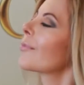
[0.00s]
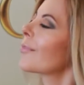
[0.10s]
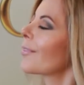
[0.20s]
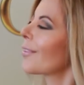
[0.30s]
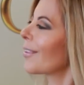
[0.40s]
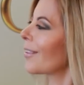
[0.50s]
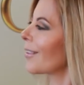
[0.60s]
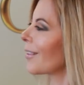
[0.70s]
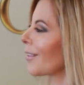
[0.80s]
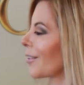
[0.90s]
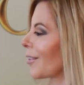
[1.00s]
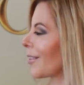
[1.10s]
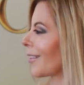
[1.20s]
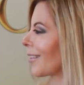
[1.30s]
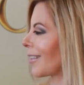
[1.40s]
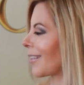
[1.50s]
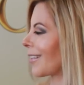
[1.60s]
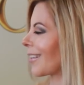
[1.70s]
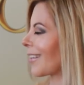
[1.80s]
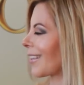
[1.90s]

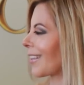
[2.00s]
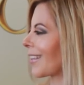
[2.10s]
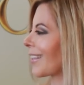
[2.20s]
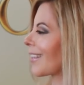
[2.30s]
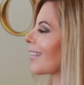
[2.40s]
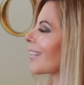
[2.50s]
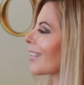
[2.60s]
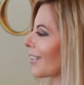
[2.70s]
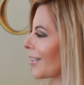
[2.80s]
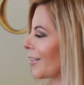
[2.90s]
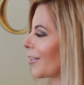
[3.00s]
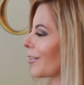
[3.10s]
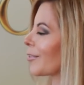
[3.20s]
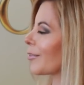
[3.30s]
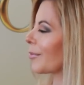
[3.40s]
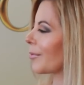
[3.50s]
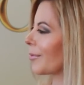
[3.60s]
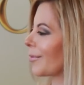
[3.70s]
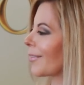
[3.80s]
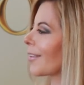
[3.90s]

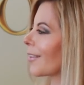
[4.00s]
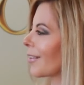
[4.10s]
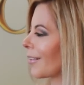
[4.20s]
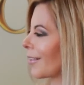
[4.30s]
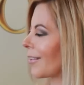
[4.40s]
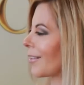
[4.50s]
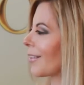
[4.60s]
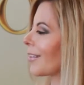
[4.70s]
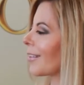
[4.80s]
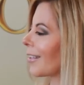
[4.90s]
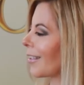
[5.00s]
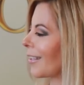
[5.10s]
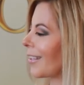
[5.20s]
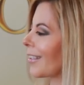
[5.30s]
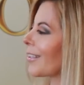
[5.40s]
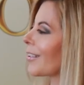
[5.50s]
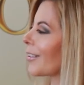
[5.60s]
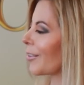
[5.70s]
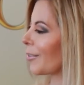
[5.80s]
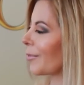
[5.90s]

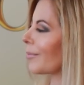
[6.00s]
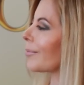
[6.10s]
No words are spoken by the person on screen.